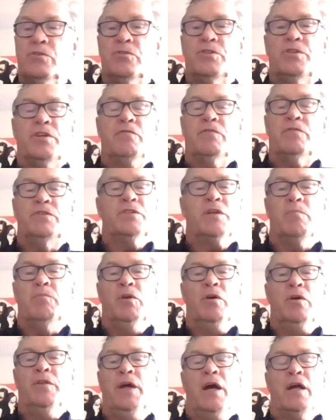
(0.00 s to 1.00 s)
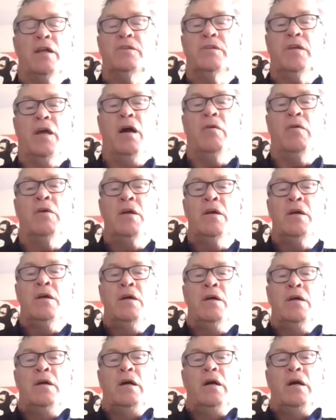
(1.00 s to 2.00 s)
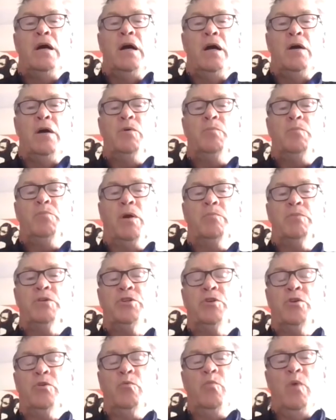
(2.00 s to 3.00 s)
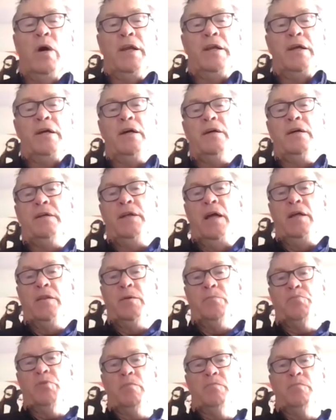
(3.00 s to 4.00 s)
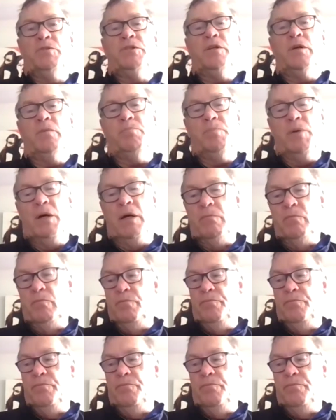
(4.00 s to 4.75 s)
or 7, something like that. So we probably should have won another premiership, but